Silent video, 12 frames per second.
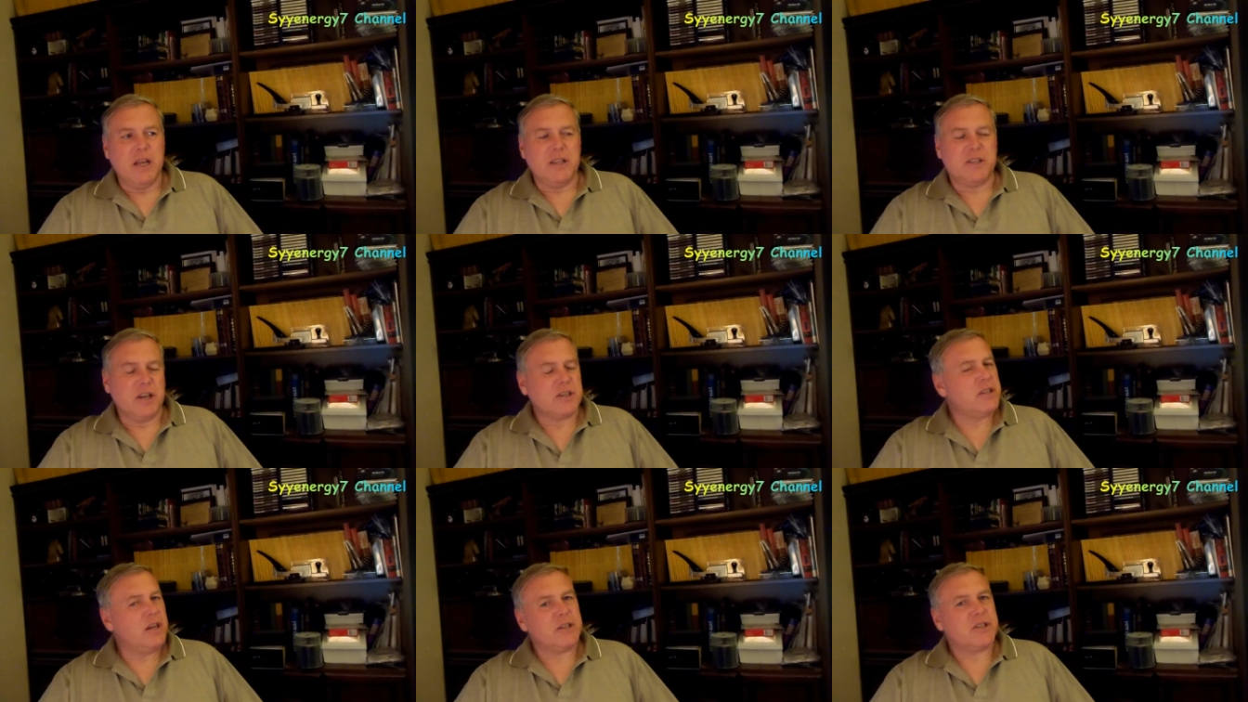it
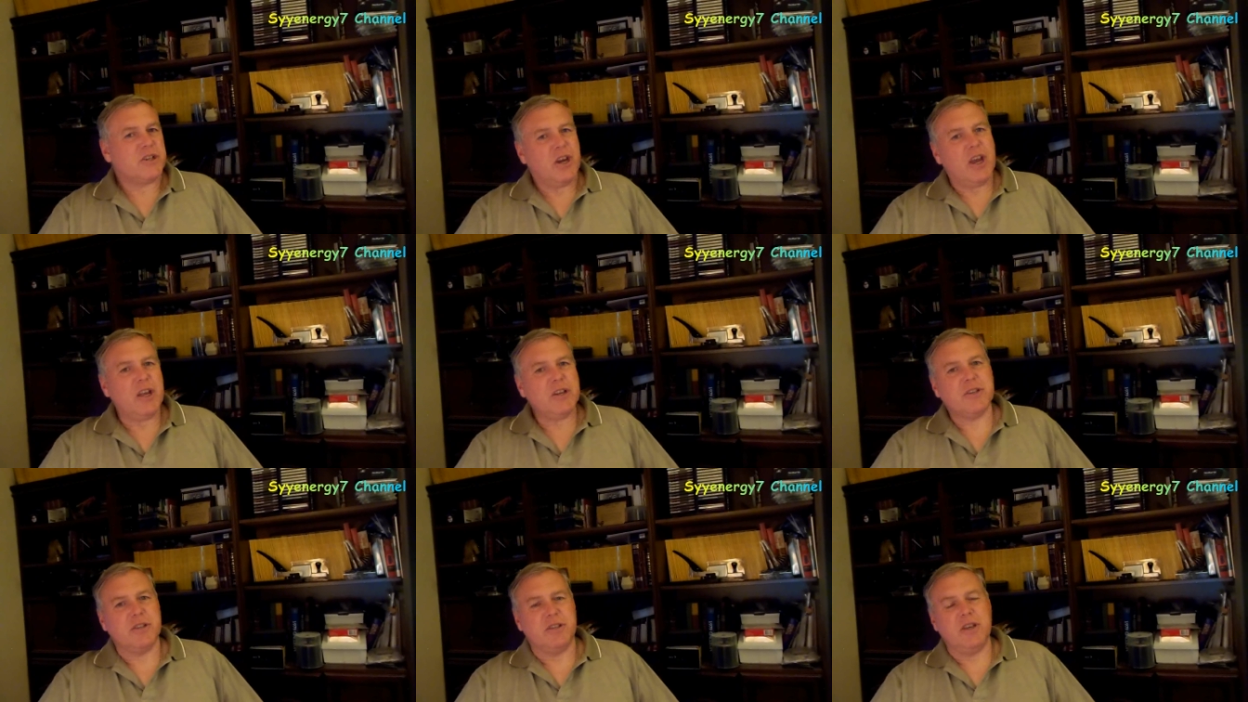does not
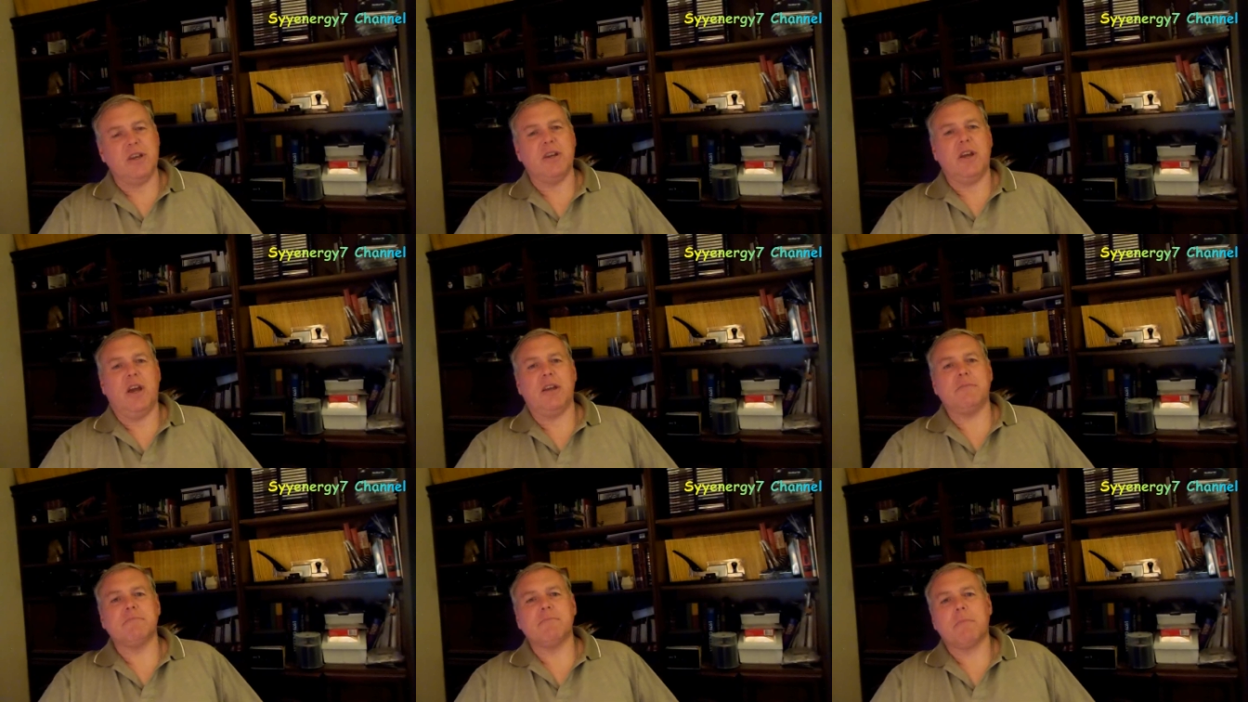change the DNA,